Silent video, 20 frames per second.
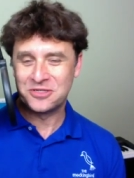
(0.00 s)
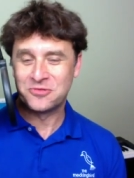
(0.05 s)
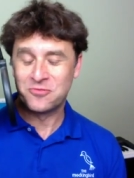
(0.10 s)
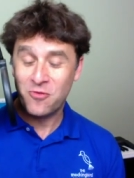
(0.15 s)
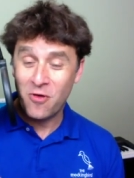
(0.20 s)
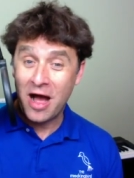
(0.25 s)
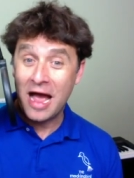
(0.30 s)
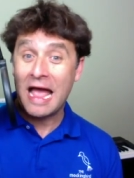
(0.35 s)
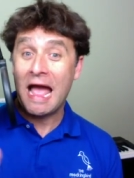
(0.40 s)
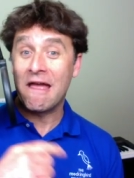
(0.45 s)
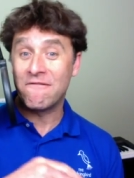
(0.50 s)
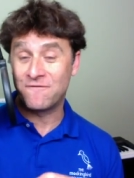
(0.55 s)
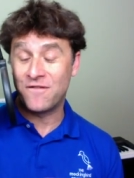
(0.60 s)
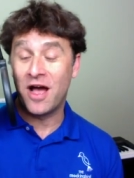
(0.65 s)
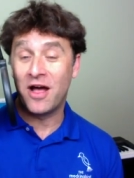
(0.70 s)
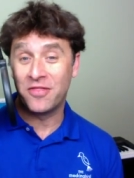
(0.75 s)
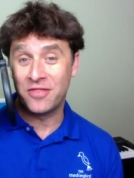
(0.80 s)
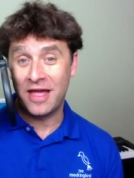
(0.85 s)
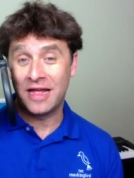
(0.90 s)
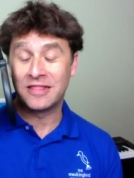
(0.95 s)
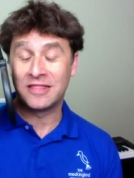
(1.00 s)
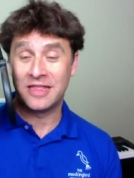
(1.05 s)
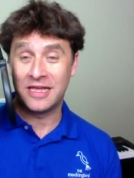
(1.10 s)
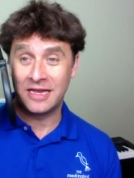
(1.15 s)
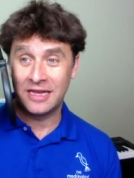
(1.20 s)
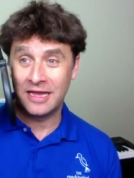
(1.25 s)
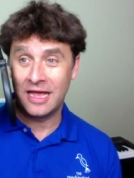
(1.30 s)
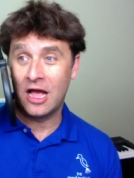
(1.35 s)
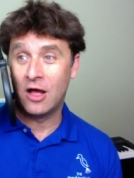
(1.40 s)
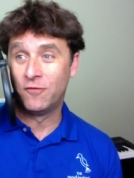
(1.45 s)
which is why I found that
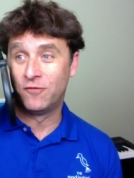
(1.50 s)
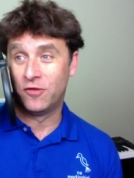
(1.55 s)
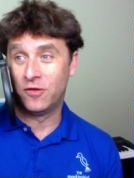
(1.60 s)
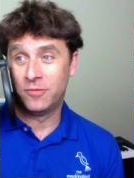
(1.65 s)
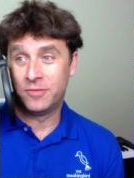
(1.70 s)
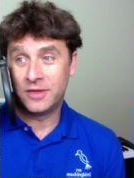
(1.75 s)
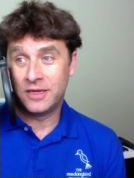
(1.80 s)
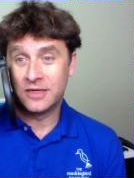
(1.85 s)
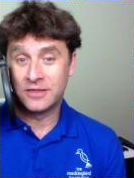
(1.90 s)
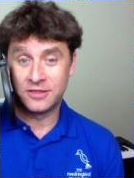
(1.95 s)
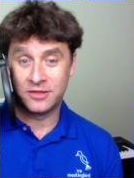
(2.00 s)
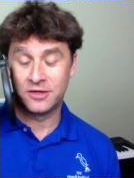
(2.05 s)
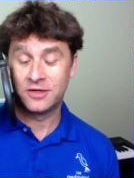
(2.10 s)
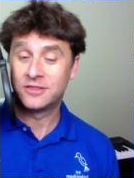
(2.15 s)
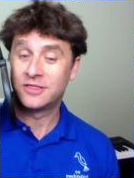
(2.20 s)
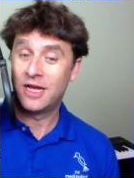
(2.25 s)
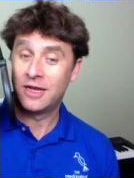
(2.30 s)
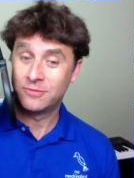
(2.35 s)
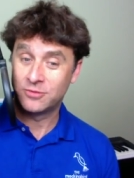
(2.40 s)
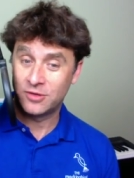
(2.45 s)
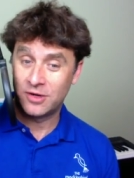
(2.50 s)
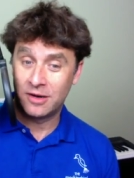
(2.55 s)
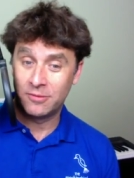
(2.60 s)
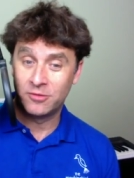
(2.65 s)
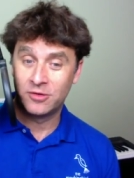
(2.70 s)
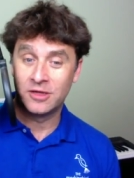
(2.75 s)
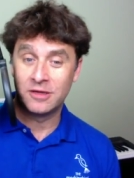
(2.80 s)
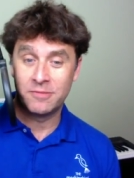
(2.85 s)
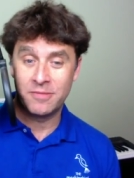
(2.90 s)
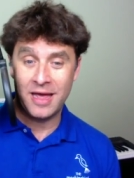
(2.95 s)
thing helpful because there are times when
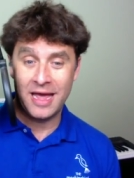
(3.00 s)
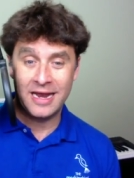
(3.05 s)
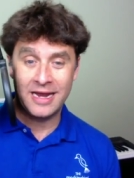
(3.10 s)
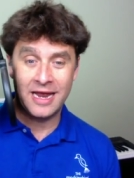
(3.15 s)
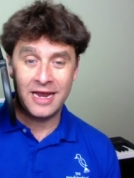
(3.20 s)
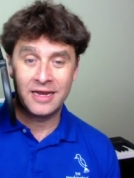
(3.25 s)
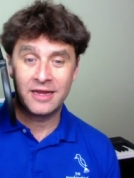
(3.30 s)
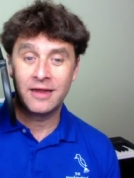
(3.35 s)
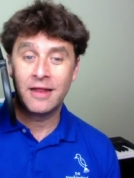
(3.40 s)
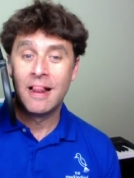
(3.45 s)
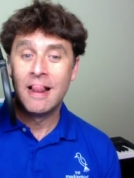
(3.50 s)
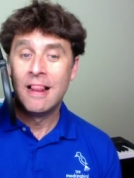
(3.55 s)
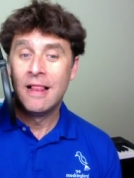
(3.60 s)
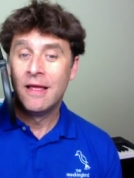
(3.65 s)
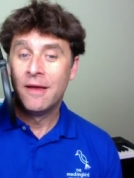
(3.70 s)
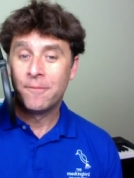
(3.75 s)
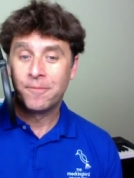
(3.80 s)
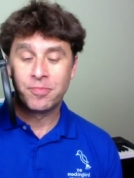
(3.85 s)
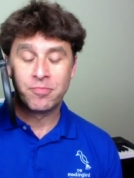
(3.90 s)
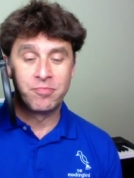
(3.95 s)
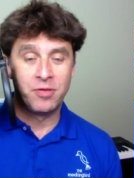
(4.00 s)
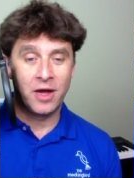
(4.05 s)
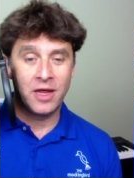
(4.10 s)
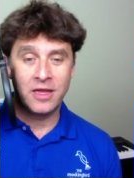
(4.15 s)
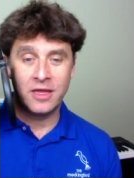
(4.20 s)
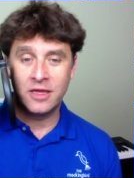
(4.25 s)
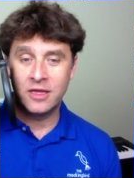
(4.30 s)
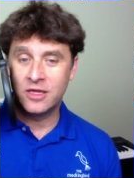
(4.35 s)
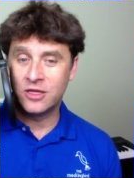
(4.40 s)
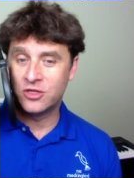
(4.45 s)
I'm really bad at it
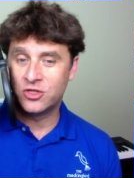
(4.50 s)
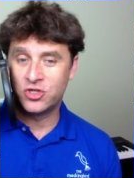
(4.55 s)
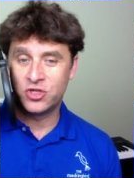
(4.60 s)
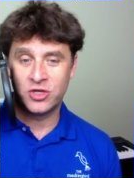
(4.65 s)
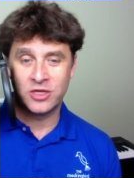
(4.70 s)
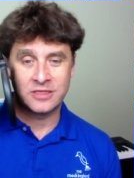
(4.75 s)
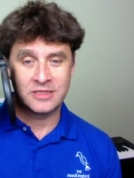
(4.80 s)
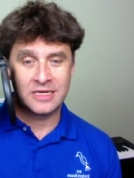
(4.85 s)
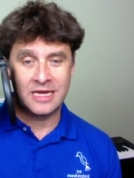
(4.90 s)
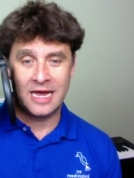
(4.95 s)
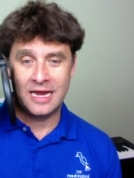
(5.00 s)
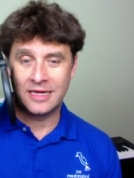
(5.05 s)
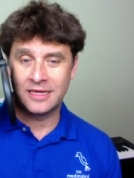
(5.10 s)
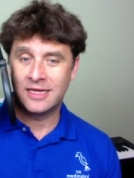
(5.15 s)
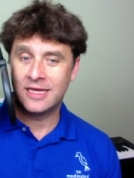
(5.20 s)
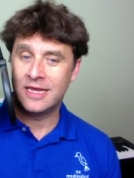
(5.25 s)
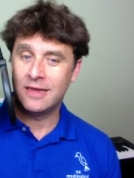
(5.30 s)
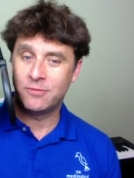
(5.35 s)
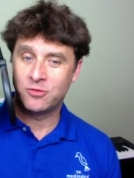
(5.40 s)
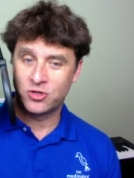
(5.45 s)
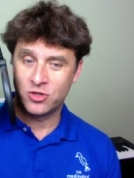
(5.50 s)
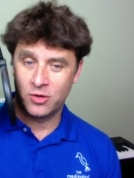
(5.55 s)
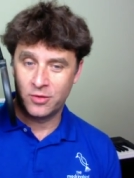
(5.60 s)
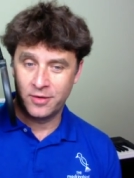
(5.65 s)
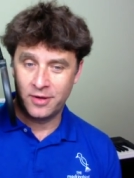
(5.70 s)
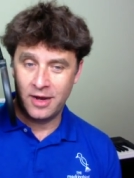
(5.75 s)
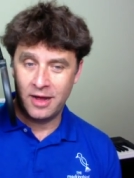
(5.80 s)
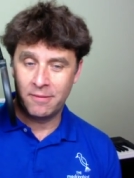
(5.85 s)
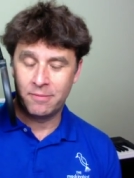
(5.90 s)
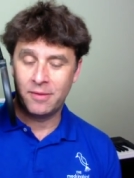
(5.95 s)
but you just got to keep
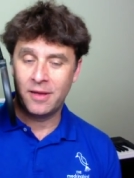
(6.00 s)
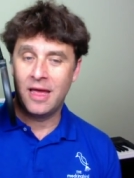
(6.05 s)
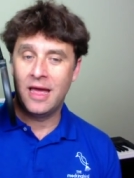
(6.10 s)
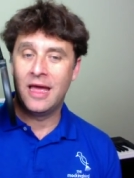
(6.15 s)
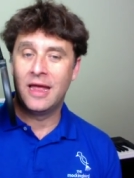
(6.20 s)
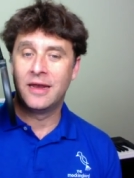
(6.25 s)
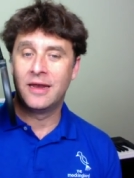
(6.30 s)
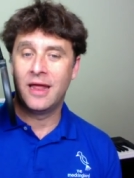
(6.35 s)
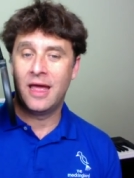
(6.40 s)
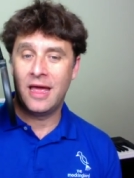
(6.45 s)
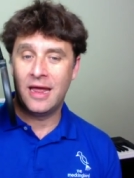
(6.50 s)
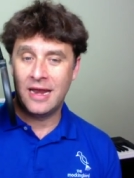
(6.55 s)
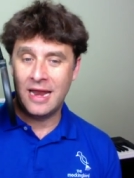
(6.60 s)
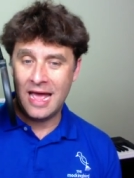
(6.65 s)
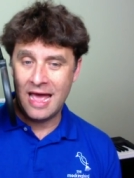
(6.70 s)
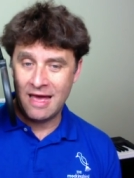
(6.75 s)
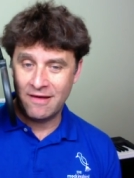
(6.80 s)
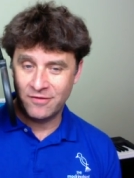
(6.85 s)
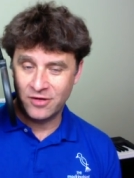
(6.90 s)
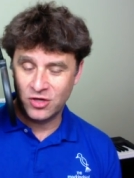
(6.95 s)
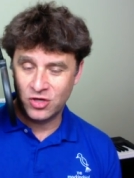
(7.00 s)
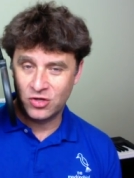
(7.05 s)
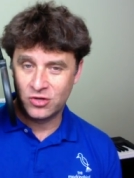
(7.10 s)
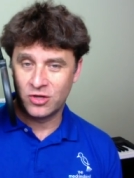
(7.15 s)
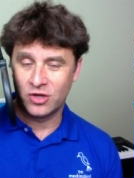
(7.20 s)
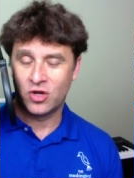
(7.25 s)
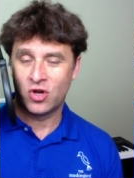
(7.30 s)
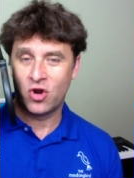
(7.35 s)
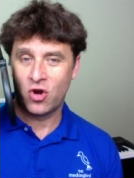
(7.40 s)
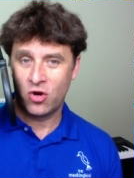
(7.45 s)
showing up and and having
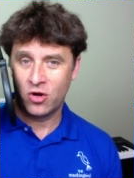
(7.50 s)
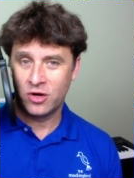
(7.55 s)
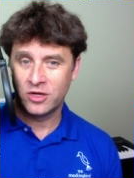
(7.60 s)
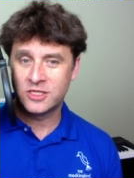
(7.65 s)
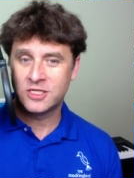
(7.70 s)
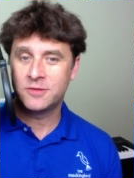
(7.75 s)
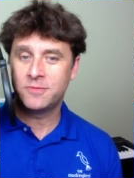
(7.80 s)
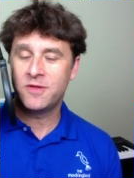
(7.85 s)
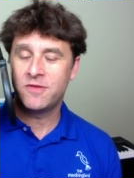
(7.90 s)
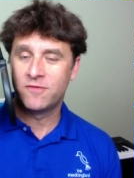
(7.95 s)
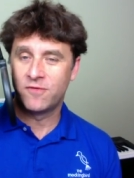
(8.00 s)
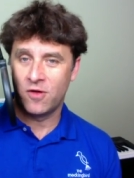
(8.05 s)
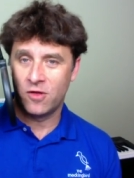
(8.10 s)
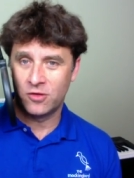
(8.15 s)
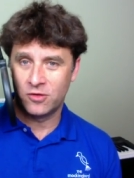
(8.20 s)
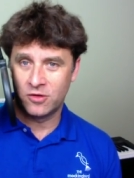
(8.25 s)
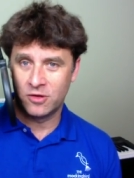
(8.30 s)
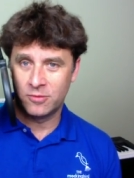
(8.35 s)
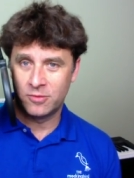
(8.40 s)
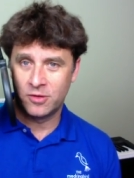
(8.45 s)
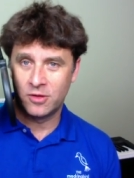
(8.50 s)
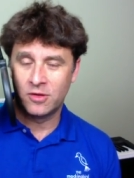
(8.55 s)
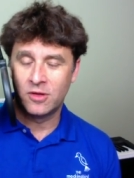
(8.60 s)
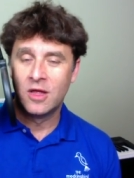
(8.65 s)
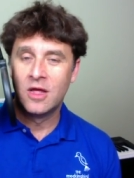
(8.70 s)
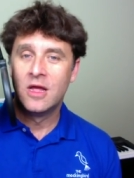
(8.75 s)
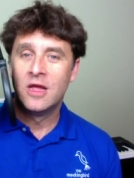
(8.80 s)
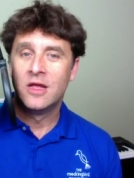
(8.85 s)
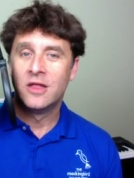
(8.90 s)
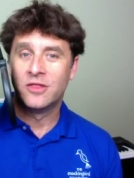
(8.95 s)
the courage to be
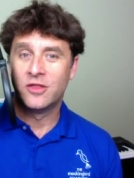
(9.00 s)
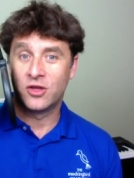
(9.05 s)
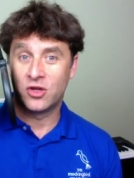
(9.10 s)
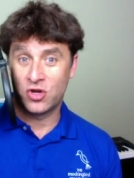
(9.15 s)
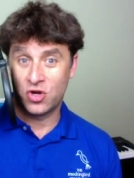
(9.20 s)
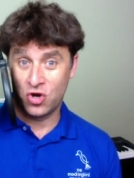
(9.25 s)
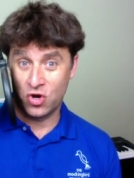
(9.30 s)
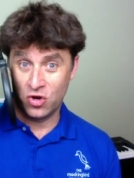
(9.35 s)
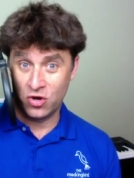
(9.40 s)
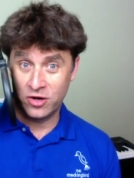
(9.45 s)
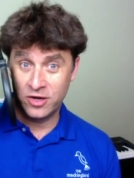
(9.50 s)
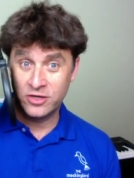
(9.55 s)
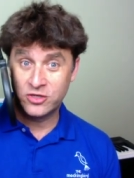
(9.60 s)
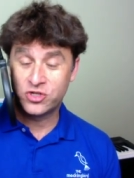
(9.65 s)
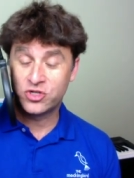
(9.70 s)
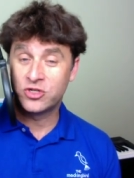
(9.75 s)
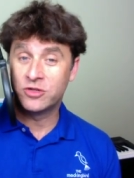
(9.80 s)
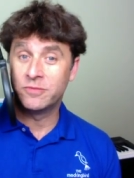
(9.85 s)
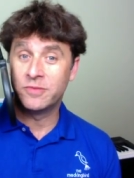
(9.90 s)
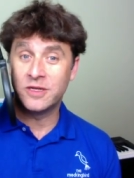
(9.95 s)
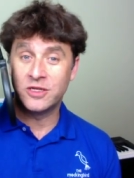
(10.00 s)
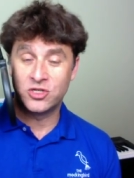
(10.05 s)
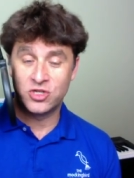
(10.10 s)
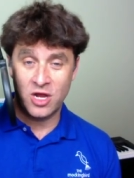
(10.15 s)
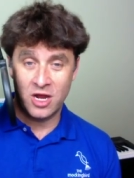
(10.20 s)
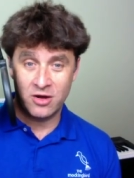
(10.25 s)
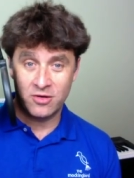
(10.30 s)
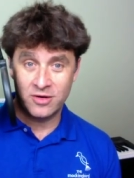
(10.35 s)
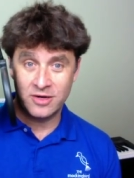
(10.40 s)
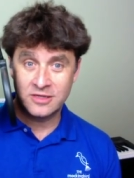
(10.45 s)
vulnerable, the courage to be
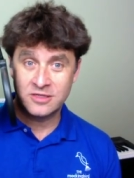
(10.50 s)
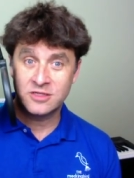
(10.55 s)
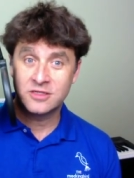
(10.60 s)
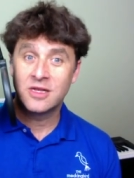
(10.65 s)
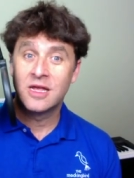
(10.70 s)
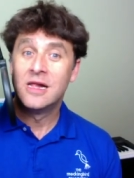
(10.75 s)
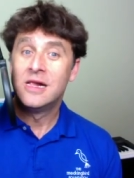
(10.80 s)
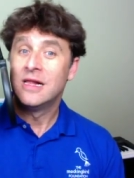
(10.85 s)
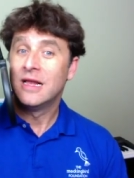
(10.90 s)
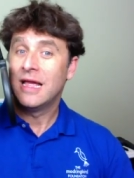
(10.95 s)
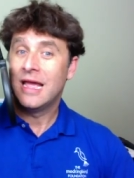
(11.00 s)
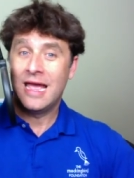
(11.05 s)
generous,